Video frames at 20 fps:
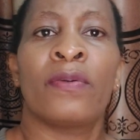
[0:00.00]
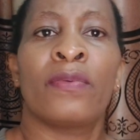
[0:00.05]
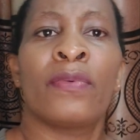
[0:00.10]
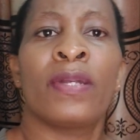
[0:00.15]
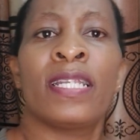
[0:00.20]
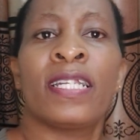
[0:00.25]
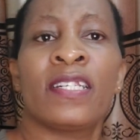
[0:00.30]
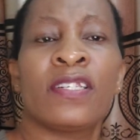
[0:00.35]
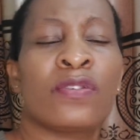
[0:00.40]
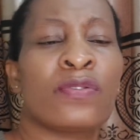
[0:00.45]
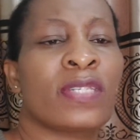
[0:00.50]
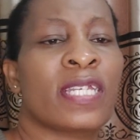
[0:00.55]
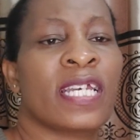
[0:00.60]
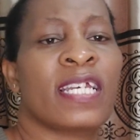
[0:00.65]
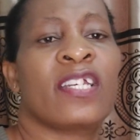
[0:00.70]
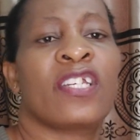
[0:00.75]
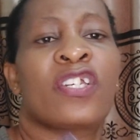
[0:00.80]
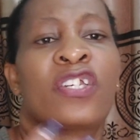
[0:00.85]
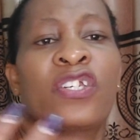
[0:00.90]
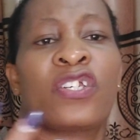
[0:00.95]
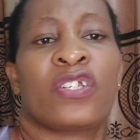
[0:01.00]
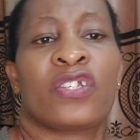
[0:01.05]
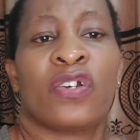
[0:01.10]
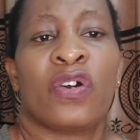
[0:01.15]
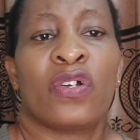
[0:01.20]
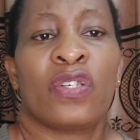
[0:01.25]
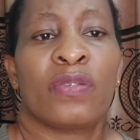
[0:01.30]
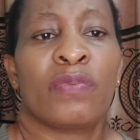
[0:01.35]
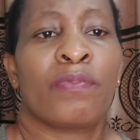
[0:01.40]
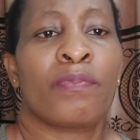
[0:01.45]
we need to take
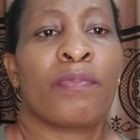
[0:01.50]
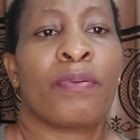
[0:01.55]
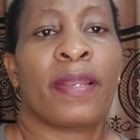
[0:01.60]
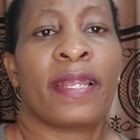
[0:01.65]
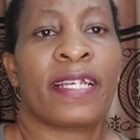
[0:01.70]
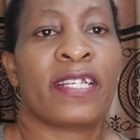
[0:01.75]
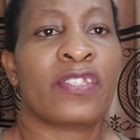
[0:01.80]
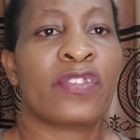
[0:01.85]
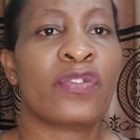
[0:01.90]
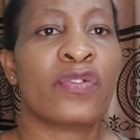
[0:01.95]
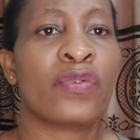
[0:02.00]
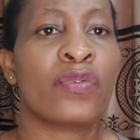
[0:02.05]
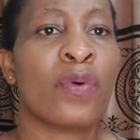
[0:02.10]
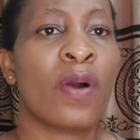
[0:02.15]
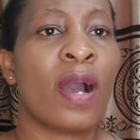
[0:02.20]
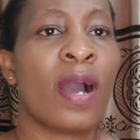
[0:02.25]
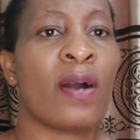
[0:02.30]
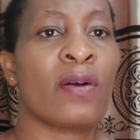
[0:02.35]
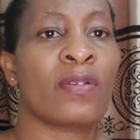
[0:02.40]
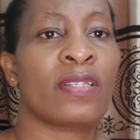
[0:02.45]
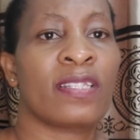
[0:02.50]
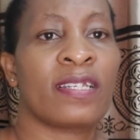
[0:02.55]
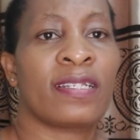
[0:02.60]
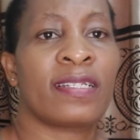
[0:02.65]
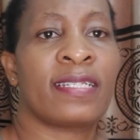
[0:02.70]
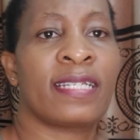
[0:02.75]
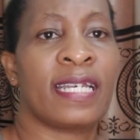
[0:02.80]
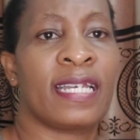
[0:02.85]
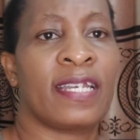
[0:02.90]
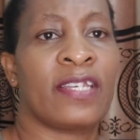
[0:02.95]
short breaks throughout the
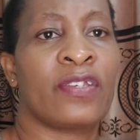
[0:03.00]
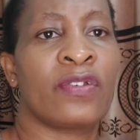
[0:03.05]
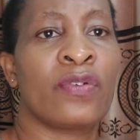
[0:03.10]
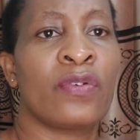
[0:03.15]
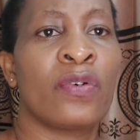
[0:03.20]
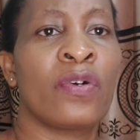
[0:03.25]
day.